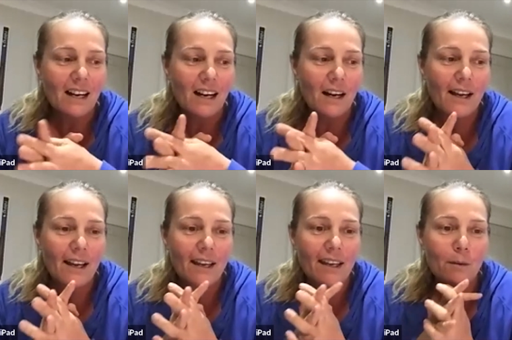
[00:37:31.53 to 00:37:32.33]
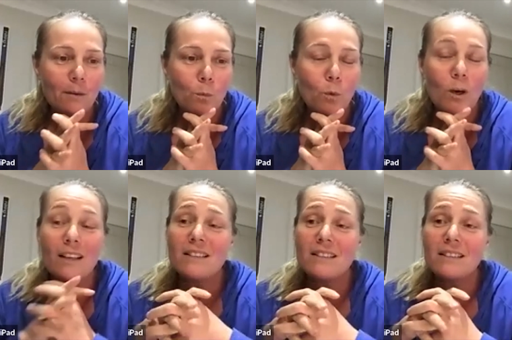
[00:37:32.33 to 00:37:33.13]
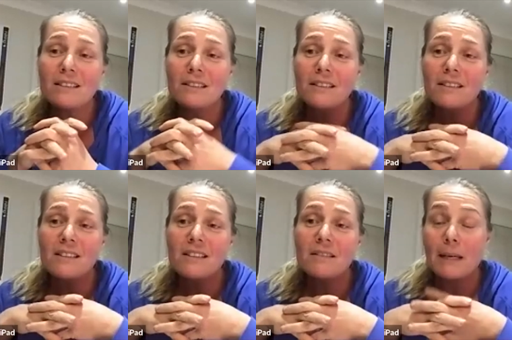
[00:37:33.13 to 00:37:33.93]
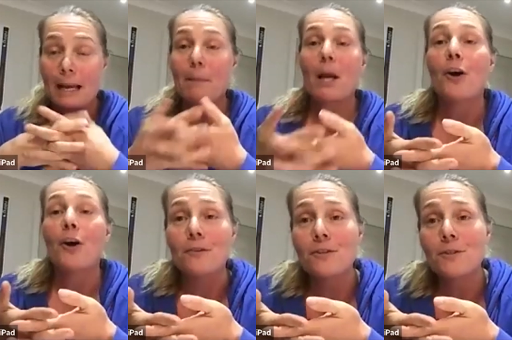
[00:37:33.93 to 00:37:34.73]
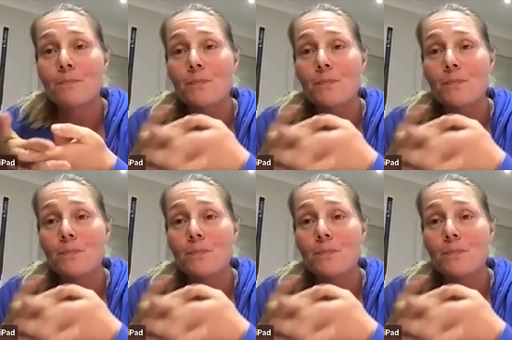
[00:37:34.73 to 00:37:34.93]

I wanted to become a coach.